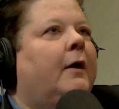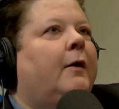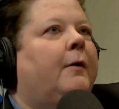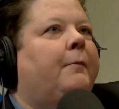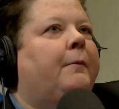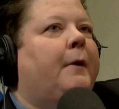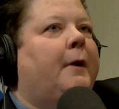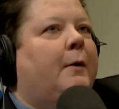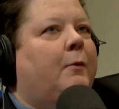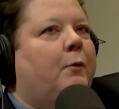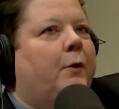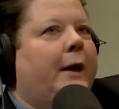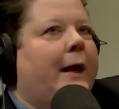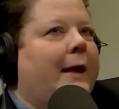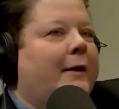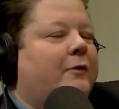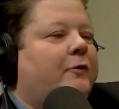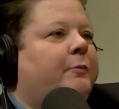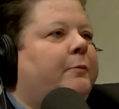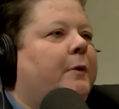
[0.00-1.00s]
um when I
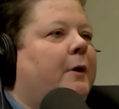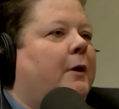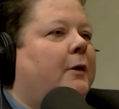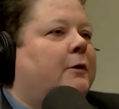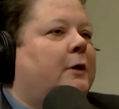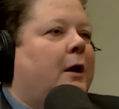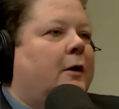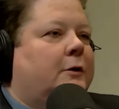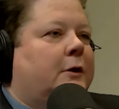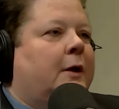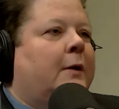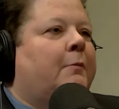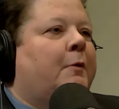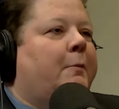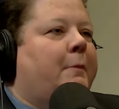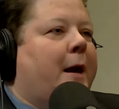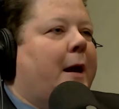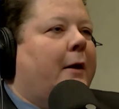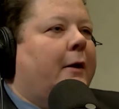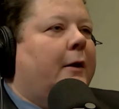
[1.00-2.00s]
had uh, talked to him
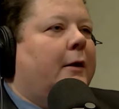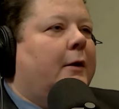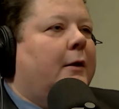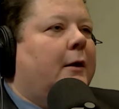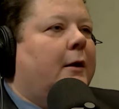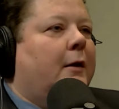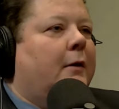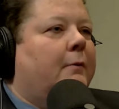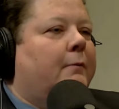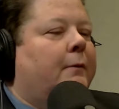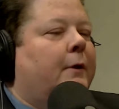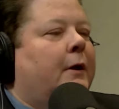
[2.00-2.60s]
about it, um, mm-hmm.